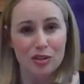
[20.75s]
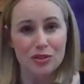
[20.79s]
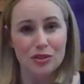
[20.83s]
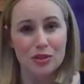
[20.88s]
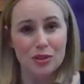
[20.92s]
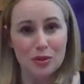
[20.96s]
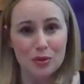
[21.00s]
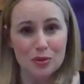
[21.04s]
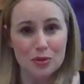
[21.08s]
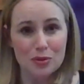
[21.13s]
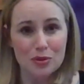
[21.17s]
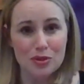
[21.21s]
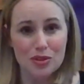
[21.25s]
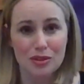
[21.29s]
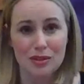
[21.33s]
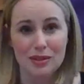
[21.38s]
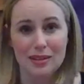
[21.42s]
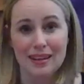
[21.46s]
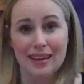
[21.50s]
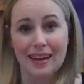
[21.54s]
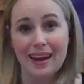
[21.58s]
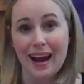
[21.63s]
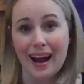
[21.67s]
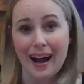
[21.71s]

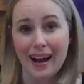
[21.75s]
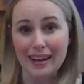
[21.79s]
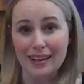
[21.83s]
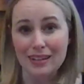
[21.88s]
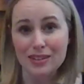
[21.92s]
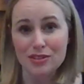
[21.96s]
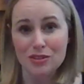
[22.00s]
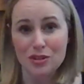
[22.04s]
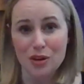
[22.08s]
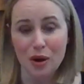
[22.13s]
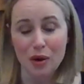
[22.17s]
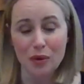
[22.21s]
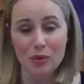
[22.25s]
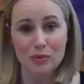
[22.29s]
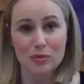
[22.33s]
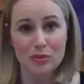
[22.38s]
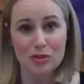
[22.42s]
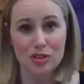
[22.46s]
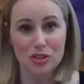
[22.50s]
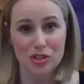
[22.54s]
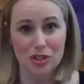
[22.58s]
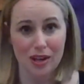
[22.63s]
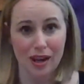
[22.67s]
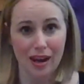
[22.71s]
Usually, I
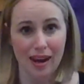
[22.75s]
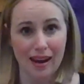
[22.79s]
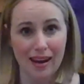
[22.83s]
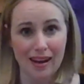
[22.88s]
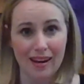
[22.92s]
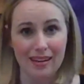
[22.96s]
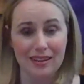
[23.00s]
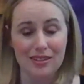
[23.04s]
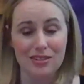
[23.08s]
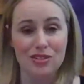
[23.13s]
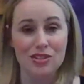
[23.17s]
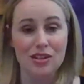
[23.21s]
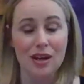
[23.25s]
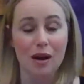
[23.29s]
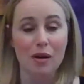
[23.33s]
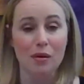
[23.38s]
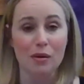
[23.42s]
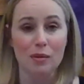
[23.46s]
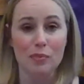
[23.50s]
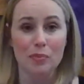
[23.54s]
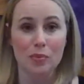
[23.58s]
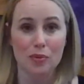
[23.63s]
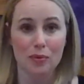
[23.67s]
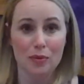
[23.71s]
don't change
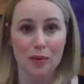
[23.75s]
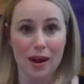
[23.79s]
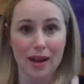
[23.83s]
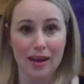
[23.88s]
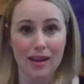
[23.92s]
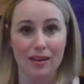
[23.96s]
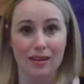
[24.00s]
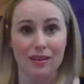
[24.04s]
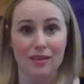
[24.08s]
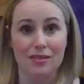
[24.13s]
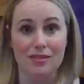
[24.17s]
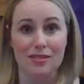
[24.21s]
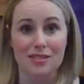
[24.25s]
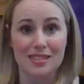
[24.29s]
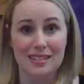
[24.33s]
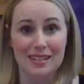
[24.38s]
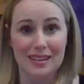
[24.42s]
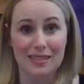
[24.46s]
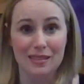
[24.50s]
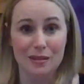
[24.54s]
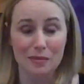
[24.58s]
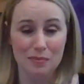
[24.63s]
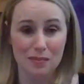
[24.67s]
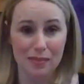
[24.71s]
our prayers
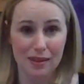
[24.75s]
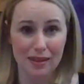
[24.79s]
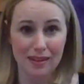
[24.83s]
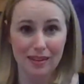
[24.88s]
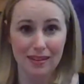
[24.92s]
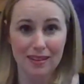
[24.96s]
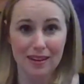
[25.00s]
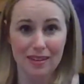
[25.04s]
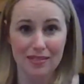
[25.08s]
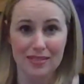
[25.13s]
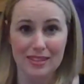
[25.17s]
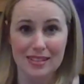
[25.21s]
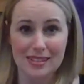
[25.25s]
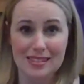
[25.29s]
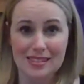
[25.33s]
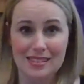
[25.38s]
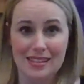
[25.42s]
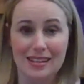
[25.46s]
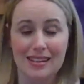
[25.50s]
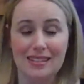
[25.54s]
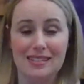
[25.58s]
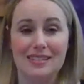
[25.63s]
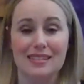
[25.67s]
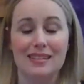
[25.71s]
in the middle of a
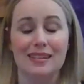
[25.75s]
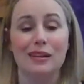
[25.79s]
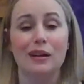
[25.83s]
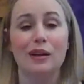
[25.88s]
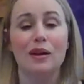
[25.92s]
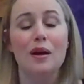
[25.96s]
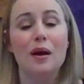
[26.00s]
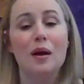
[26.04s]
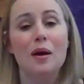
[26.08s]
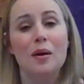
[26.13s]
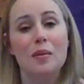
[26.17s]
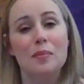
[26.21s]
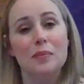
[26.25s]
season,